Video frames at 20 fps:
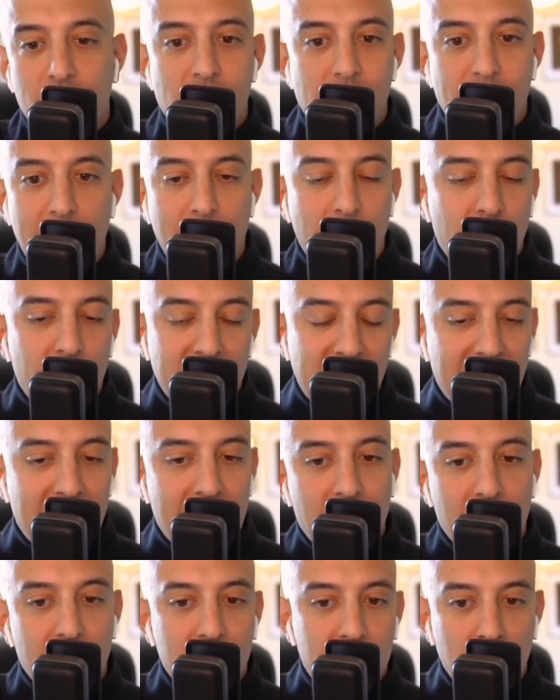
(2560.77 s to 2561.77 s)
people would say
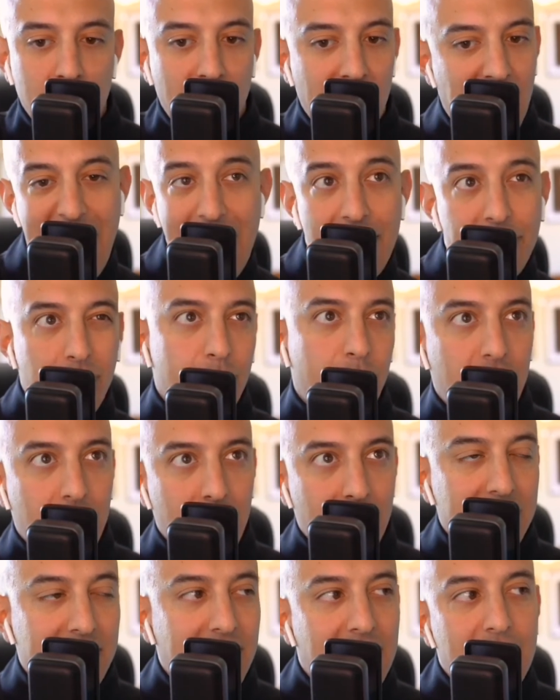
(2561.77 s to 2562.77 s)
no to, but everybody
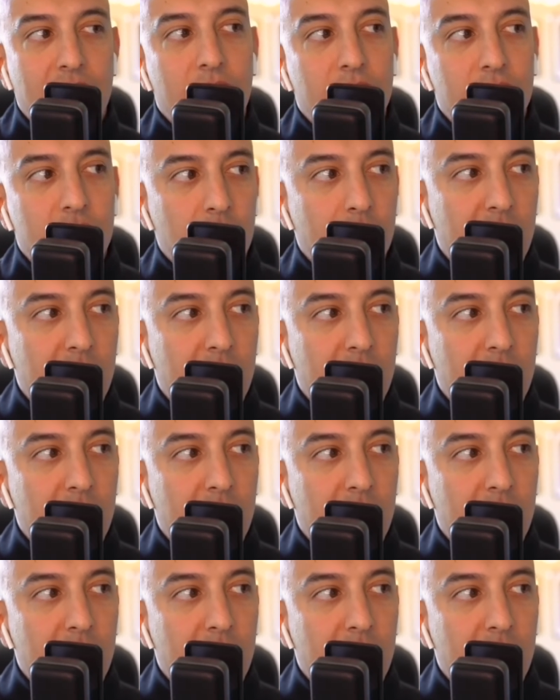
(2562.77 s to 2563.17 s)
would say no to.